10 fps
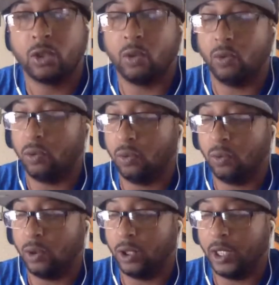So
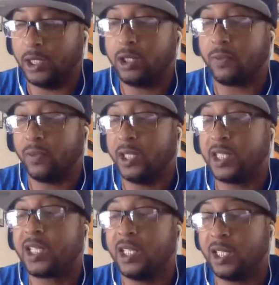it took for
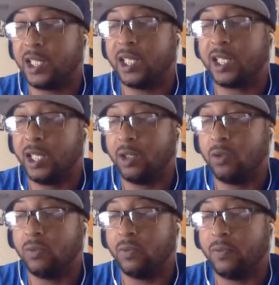this kid to get
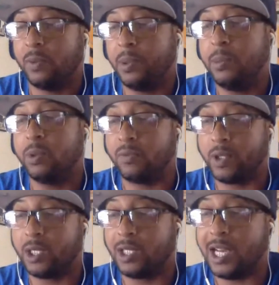killed for people to
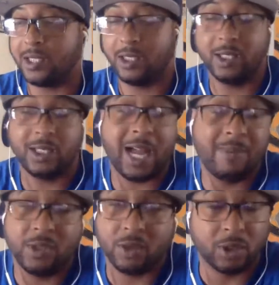realize this
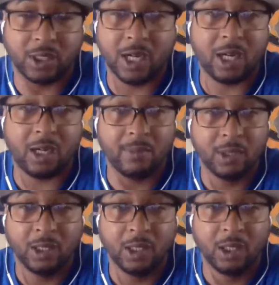happens all the time.
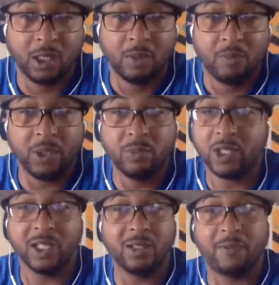People
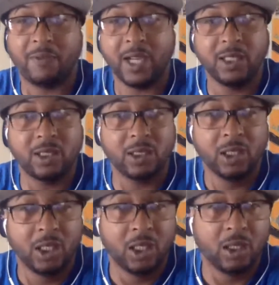get into fights,
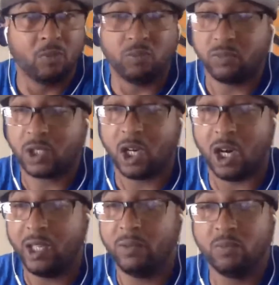
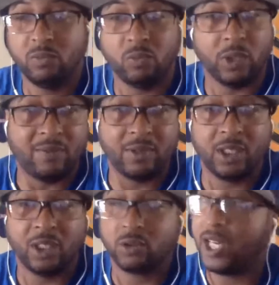cut, whatever.
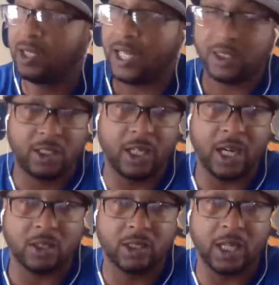Yo, take that shit
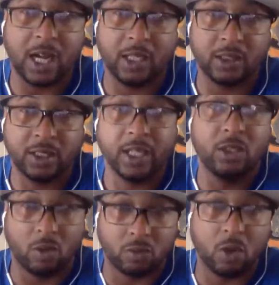outside.
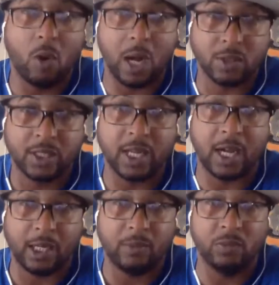Go
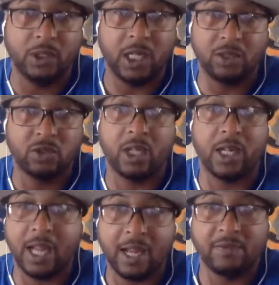outside. We not trying to
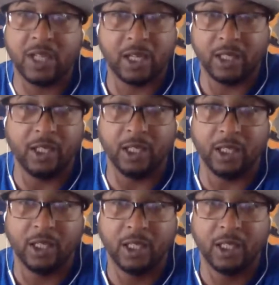have that in here.